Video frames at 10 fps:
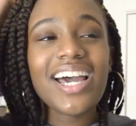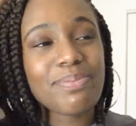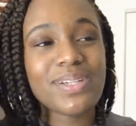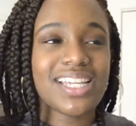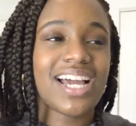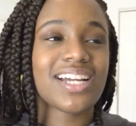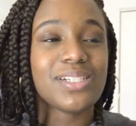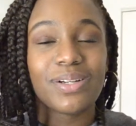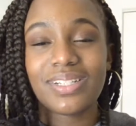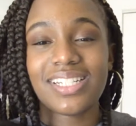Oedipus at
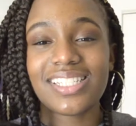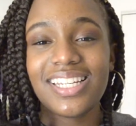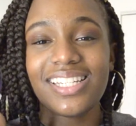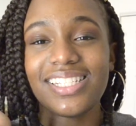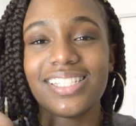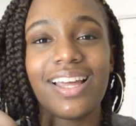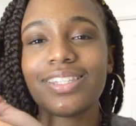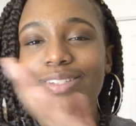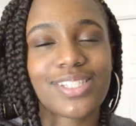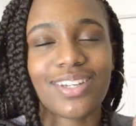Colonos is
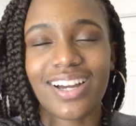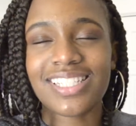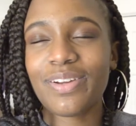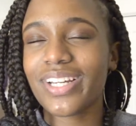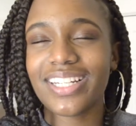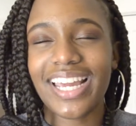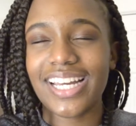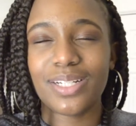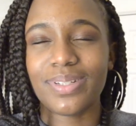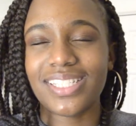2 stars. I freaking hate
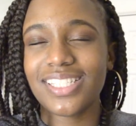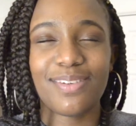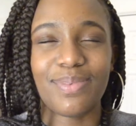Oedipus so